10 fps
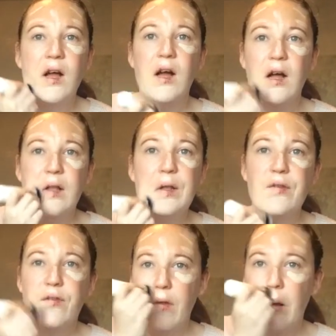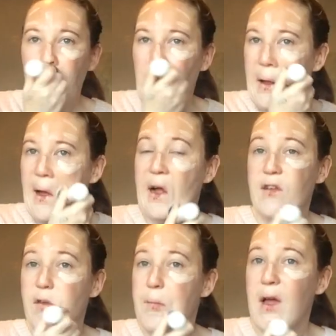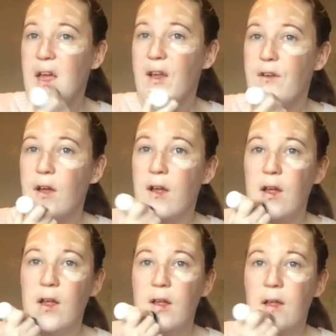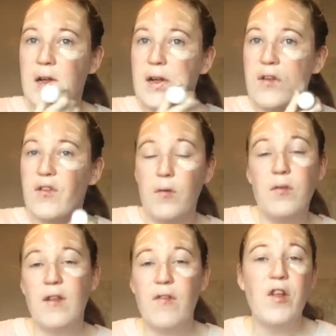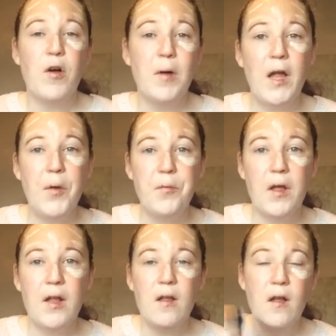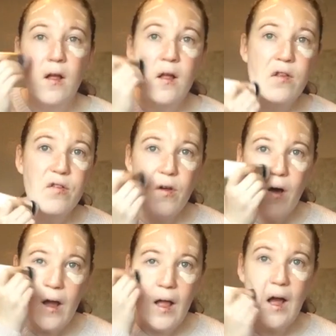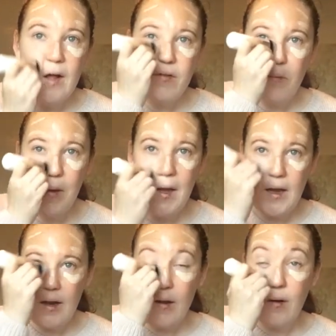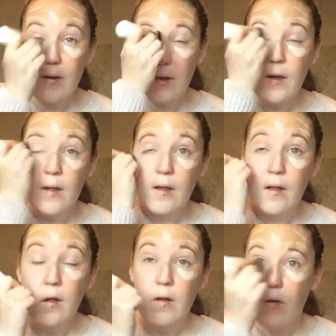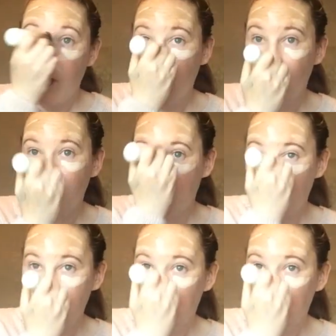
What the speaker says: I had to pay, because I was living on my own then, so I had to pay like all my